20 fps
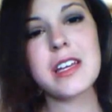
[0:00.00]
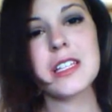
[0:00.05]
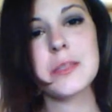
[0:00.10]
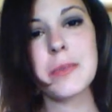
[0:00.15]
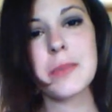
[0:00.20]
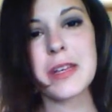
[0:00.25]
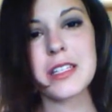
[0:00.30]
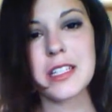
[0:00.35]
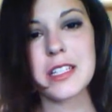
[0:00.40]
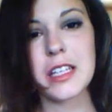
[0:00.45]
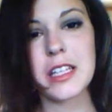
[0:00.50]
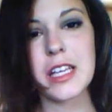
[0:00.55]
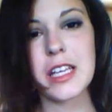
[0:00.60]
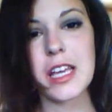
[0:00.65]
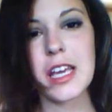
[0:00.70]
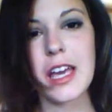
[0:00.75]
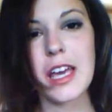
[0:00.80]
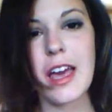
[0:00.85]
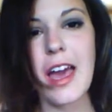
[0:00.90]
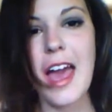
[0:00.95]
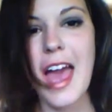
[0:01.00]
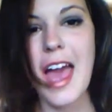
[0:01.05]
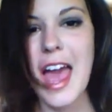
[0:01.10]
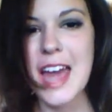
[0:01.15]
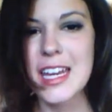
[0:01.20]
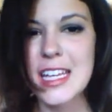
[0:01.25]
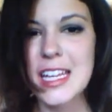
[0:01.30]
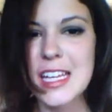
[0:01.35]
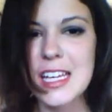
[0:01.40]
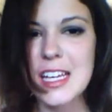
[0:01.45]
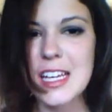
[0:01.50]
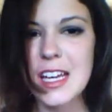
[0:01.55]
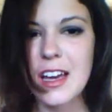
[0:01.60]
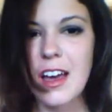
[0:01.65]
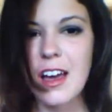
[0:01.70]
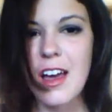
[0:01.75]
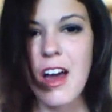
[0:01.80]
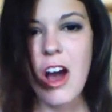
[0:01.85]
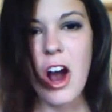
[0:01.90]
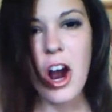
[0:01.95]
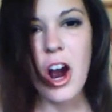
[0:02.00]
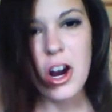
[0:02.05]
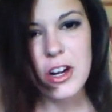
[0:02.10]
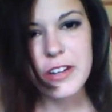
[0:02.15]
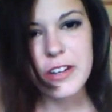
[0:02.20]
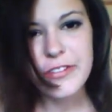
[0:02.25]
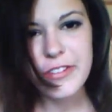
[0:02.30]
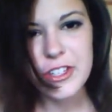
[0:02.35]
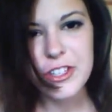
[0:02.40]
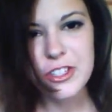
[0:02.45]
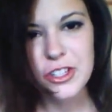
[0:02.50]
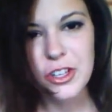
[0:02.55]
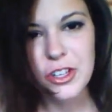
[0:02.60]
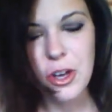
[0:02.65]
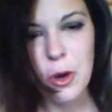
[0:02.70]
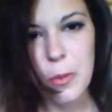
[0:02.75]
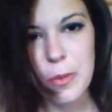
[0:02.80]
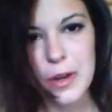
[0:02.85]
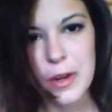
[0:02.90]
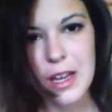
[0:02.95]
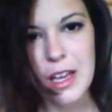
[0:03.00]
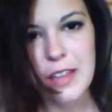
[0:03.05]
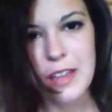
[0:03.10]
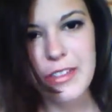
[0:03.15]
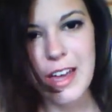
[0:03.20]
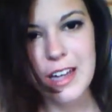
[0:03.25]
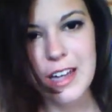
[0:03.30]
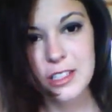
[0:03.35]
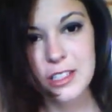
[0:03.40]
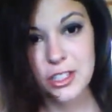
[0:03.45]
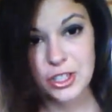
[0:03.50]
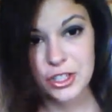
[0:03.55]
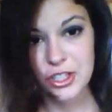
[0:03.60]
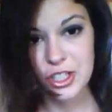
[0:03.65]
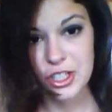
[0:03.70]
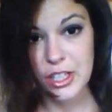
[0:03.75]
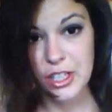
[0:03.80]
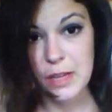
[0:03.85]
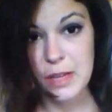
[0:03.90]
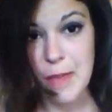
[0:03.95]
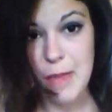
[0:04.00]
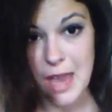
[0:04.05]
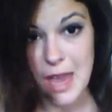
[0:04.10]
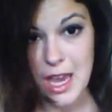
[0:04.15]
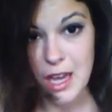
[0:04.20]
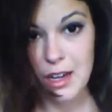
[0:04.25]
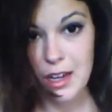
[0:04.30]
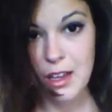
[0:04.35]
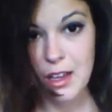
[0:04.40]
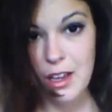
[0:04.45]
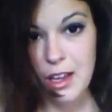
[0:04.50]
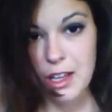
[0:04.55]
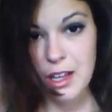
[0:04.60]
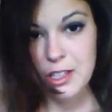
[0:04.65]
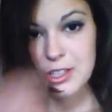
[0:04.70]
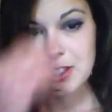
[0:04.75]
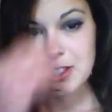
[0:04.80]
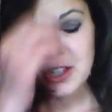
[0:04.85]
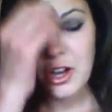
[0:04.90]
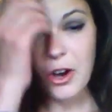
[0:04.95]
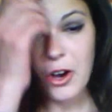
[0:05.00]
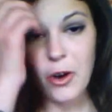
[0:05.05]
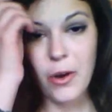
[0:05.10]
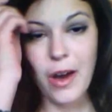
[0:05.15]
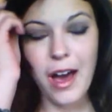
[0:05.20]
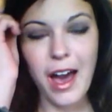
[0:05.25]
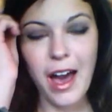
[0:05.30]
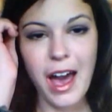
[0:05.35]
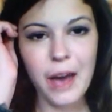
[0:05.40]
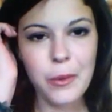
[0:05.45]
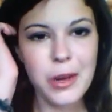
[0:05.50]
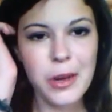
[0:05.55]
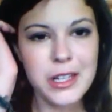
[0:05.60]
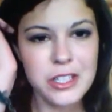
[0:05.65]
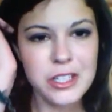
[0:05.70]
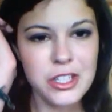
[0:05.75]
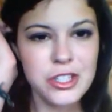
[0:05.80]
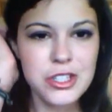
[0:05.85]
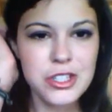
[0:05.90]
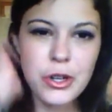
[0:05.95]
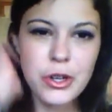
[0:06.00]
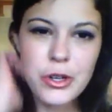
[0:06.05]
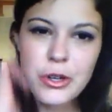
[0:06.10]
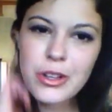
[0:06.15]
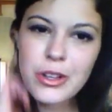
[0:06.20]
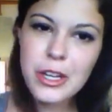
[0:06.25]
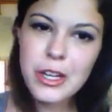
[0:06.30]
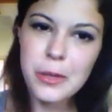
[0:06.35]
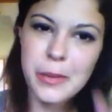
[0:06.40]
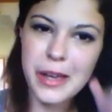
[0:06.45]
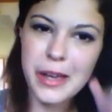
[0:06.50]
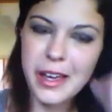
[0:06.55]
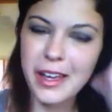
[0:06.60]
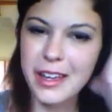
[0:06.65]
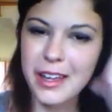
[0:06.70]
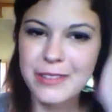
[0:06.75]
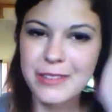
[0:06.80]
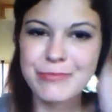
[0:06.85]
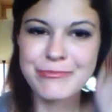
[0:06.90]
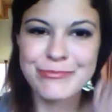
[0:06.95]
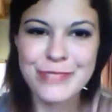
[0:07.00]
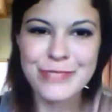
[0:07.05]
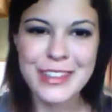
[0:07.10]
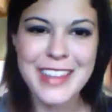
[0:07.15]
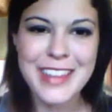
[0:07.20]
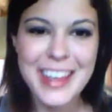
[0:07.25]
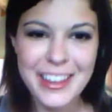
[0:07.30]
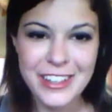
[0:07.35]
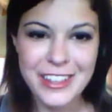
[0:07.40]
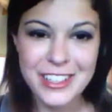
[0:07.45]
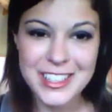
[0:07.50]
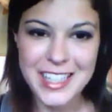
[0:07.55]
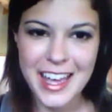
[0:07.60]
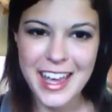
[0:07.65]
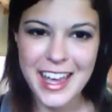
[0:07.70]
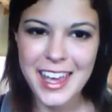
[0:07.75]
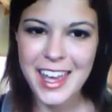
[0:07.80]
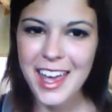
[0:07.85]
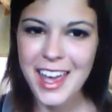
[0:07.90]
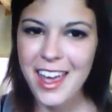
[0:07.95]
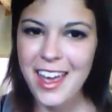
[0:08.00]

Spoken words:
is basically any artificial opening that is surgically made. So I want to show you a little bit what that looks like.